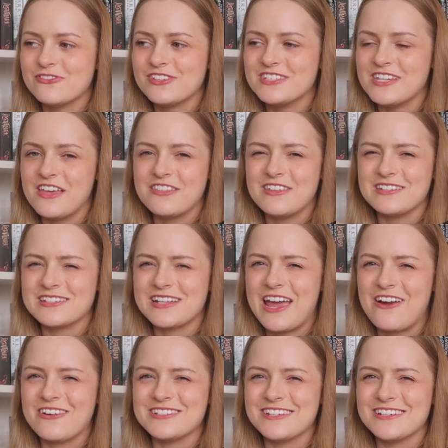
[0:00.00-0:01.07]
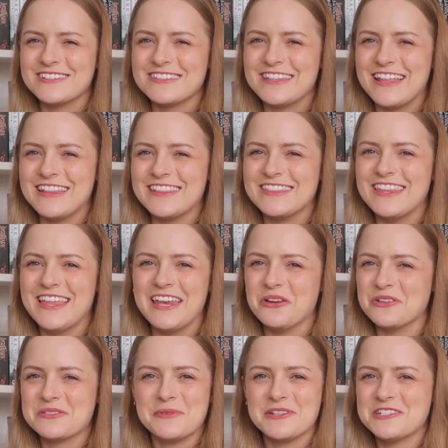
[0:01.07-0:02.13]
death as a character? That they're
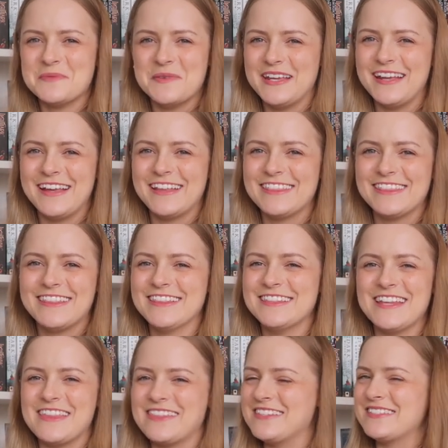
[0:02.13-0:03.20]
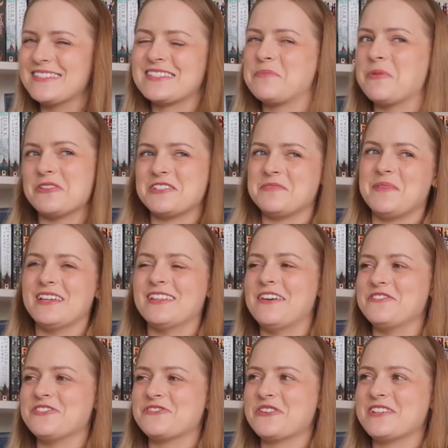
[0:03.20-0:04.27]
not supposed to be, death isn't supposed to be a
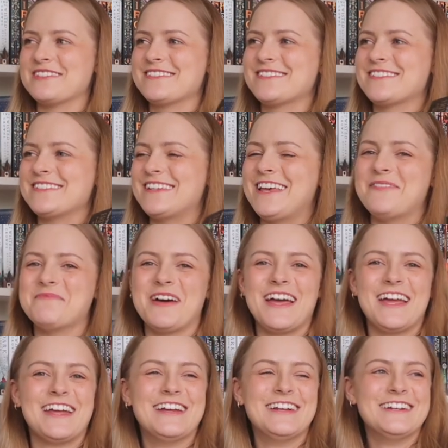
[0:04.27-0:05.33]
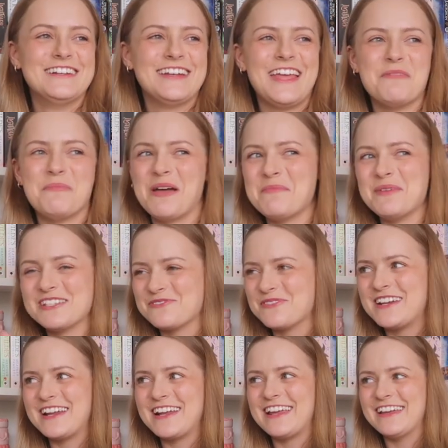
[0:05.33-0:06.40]
love interest? Am I
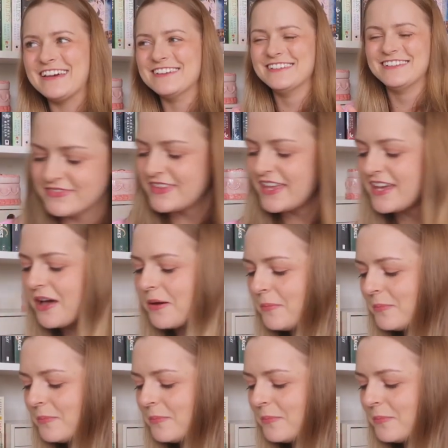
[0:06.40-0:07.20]
misreading here? They are